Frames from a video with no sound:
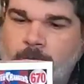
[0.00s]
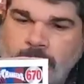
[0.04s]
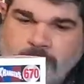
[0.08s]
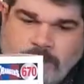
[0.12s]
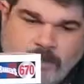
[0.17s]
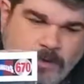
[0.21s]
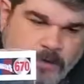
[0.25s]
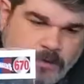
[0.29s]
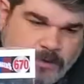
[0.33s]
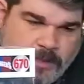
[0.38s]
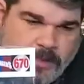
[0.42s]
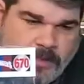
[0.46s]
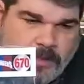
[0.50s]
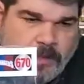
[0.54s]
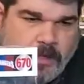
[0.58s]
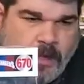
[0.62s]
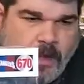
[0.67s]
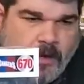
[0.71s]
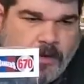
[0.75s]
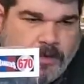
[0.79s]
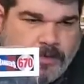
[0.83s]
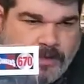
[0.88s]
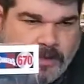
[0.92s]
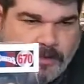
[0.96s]
was thirteen
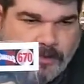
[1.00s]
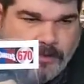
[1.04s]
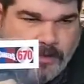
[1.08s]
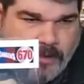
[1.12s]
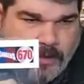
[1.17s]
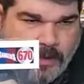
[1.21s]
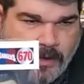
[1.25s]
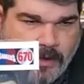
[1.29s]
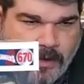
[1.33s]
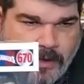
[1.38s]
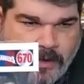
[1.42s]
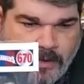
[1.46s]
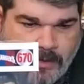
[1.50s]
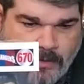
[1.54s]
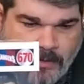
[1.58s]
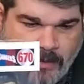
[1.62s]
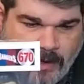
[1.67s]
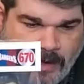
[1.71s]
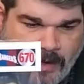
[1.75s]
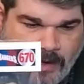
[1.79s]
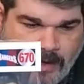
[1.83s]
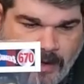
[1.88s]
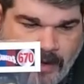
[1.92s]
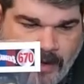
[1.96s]
dollars. I'm sorry, I
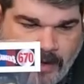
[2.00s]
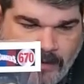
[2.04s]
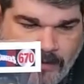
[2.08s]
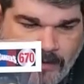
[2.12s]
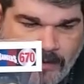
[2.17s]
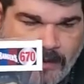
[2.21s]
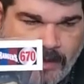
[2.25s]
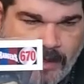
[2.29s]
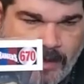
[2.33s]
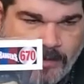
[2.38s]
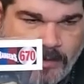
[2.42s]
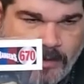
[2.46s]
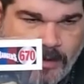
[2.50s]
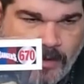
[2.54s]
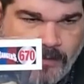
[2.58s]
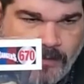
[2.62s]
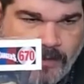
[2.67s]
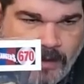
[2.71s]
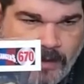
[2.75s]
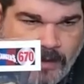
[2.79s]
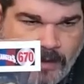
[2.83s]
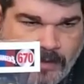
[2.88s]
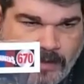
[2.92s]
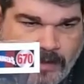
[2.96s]
had a heck of a time trying to
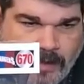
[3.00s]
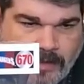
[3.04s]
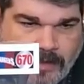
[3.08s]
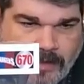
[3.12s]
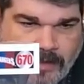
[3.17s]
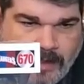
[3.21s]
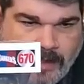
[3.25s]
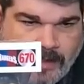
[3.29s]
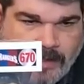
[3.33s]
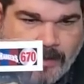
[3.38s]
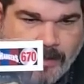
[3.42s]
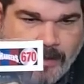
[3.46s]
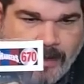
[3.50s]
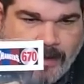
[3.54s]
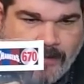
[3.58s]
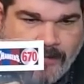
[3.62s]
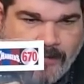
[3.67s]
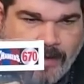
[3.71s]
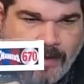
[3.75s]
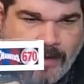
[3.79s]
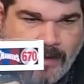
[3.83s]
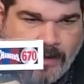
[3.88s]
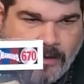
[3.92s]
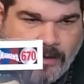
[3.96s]
find it. So that's the estimated
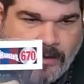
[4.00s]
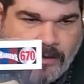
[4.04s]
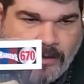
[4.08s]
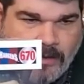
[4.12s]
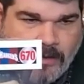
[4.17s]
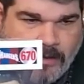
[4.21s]
value.